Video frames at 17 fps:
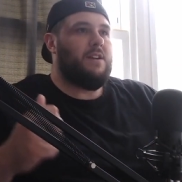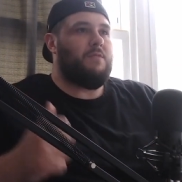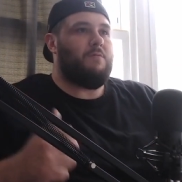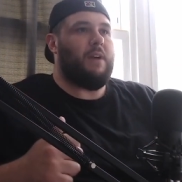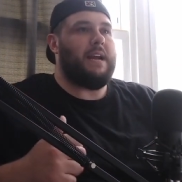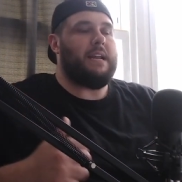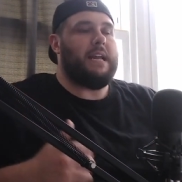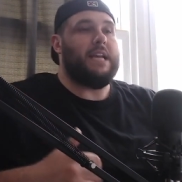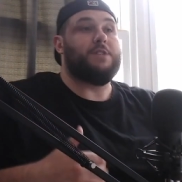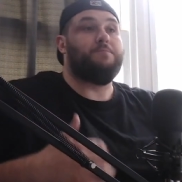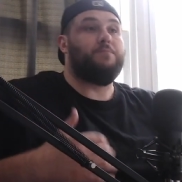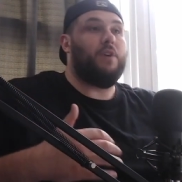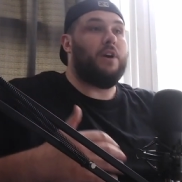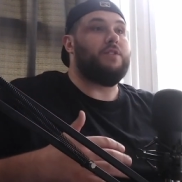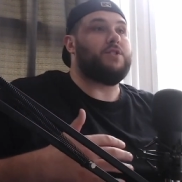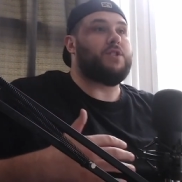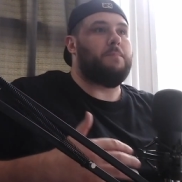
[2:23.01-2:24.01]
right? His
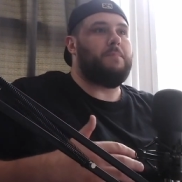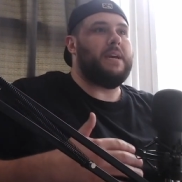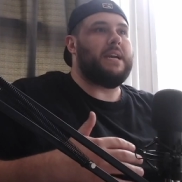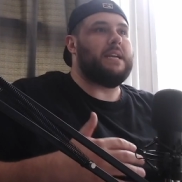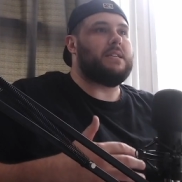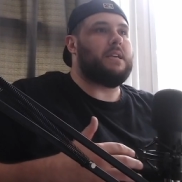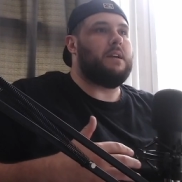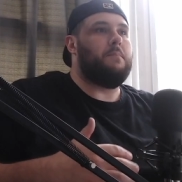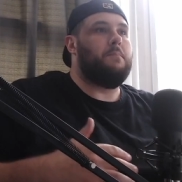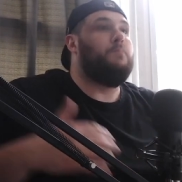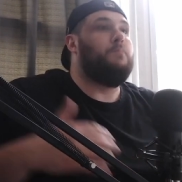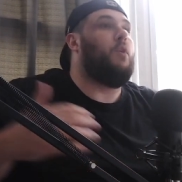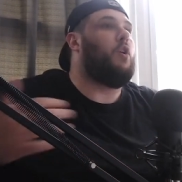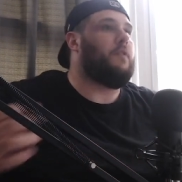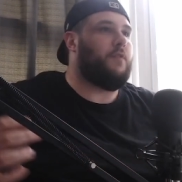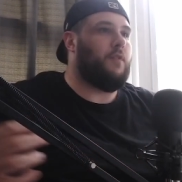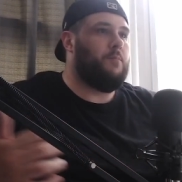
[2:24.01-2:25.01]
brothers are big into
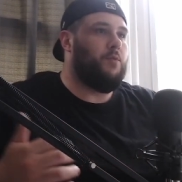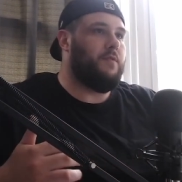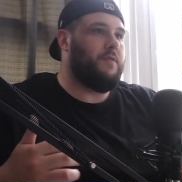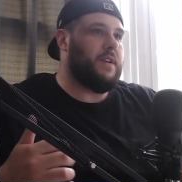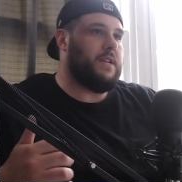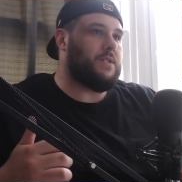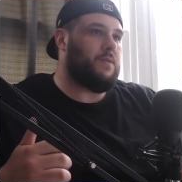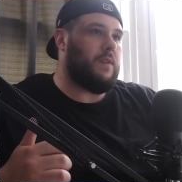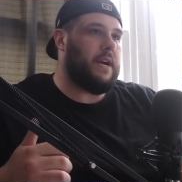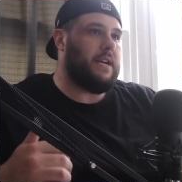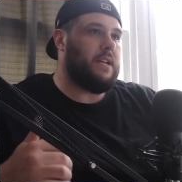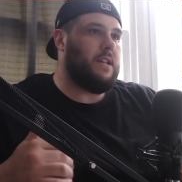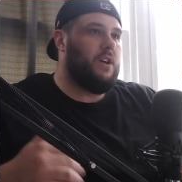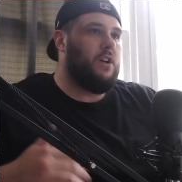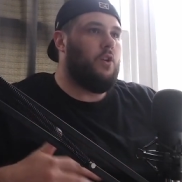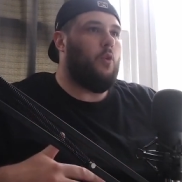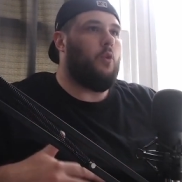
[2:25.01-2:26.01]
Marvel movies, right?
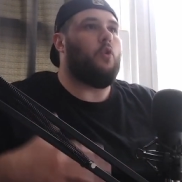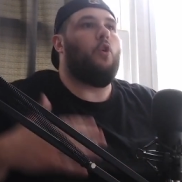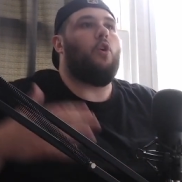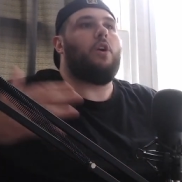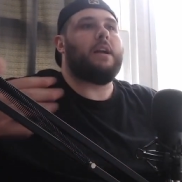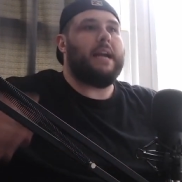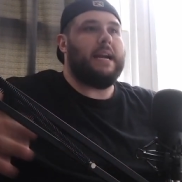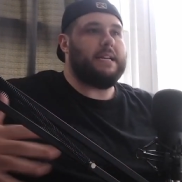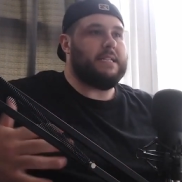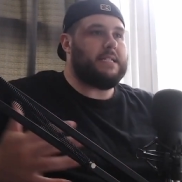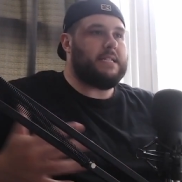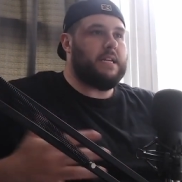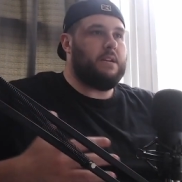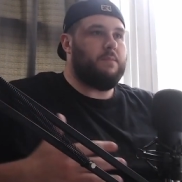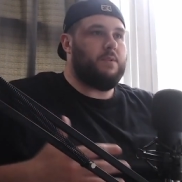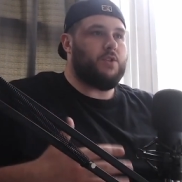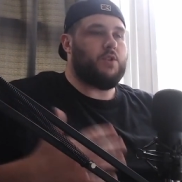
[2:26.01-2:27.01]
Or all kind of
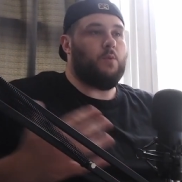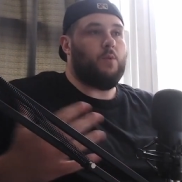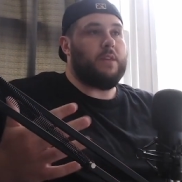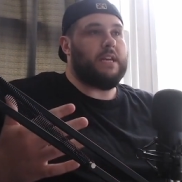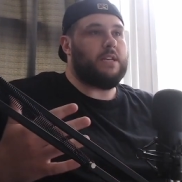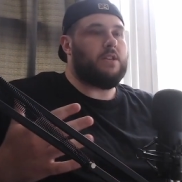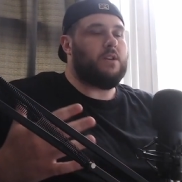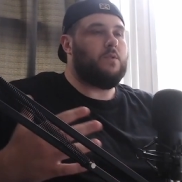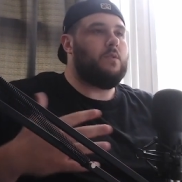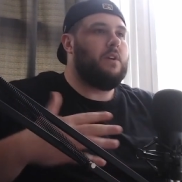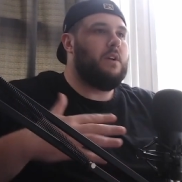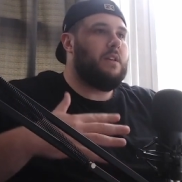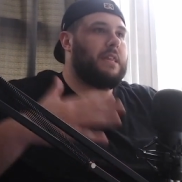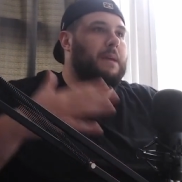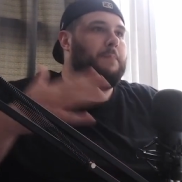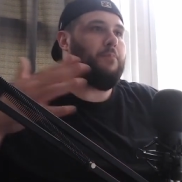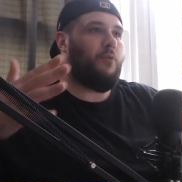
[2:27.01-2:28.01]
cinema. So what they do,
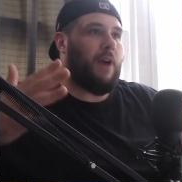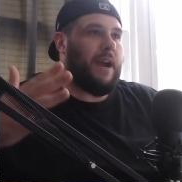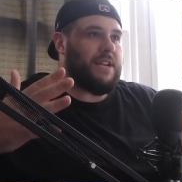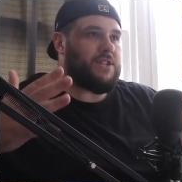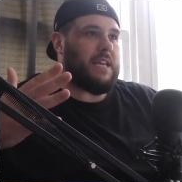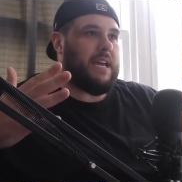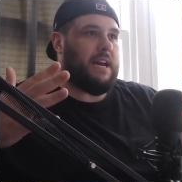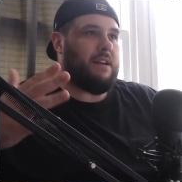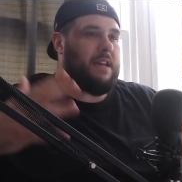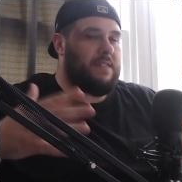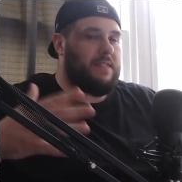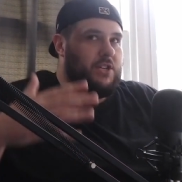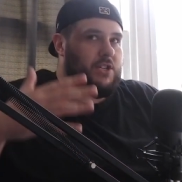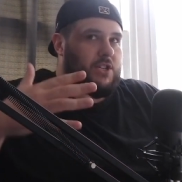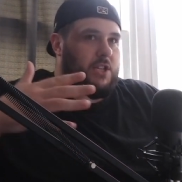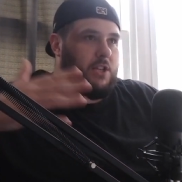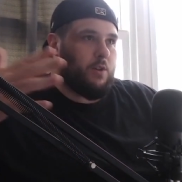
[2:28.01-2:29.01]
they branched out, and they
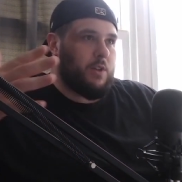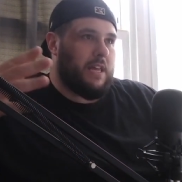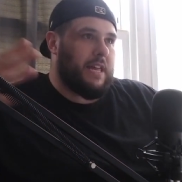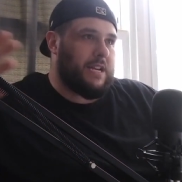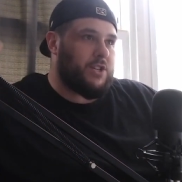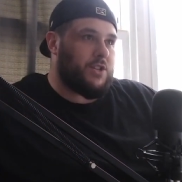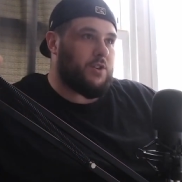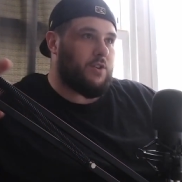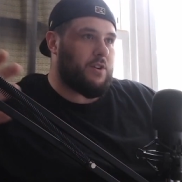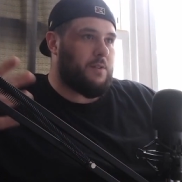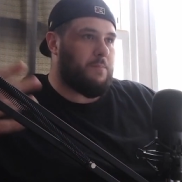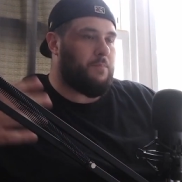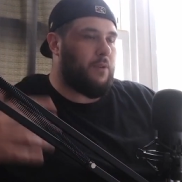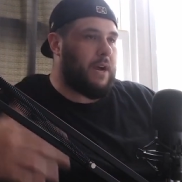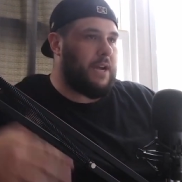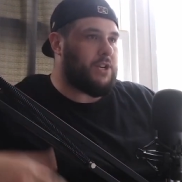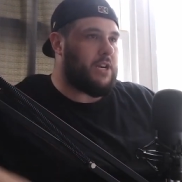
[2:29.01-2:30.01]
slowly like started to
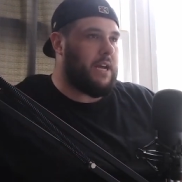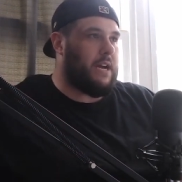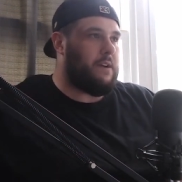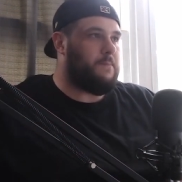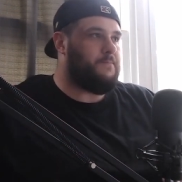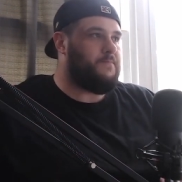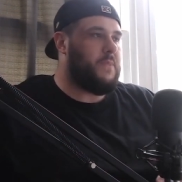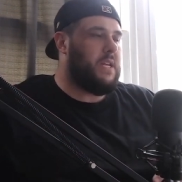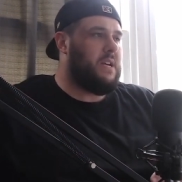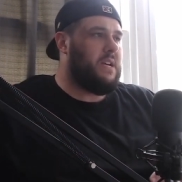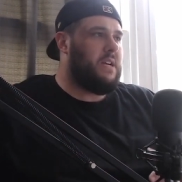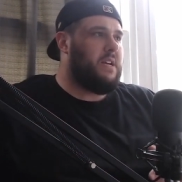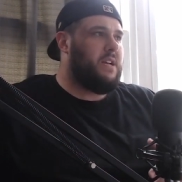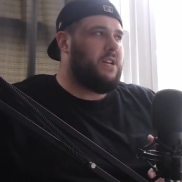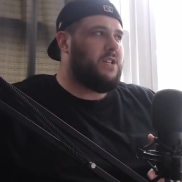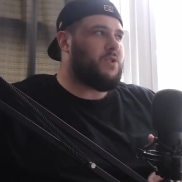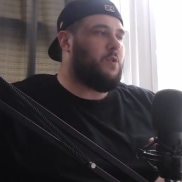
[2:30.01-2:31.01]
branch out.
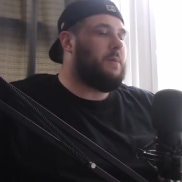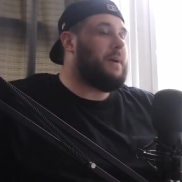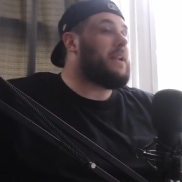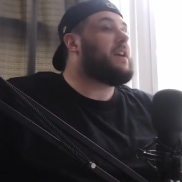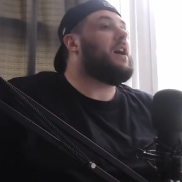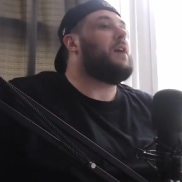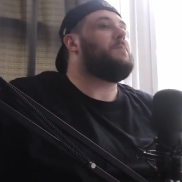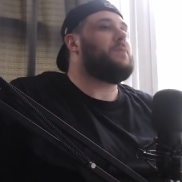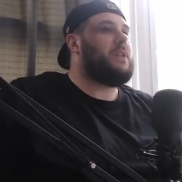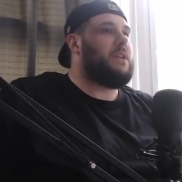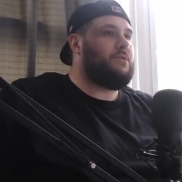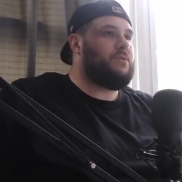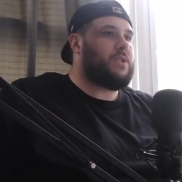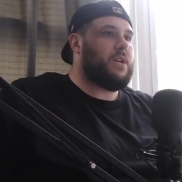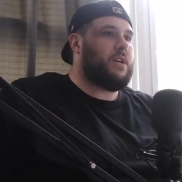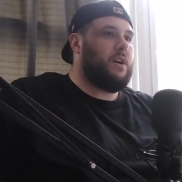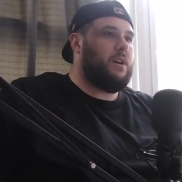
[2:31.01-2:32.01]
So about a couple of
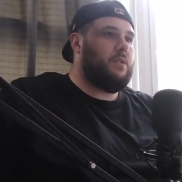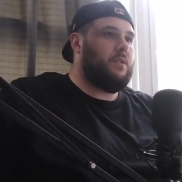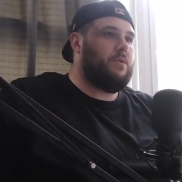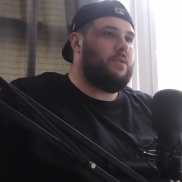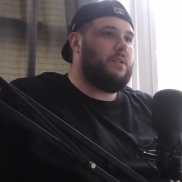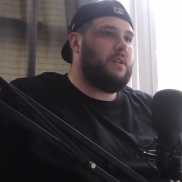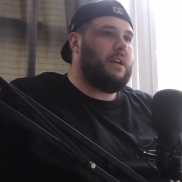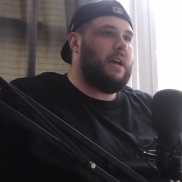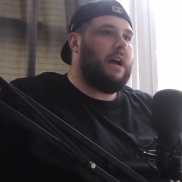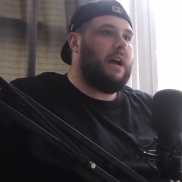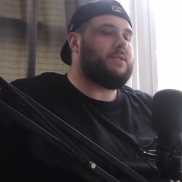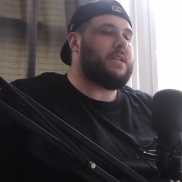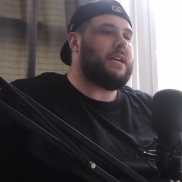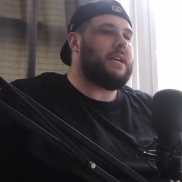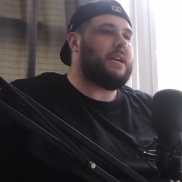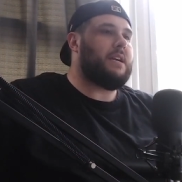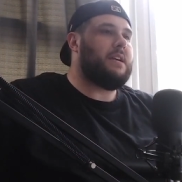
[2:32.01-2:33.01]
years ago, I was
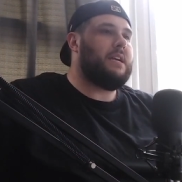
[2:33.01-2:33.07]
like,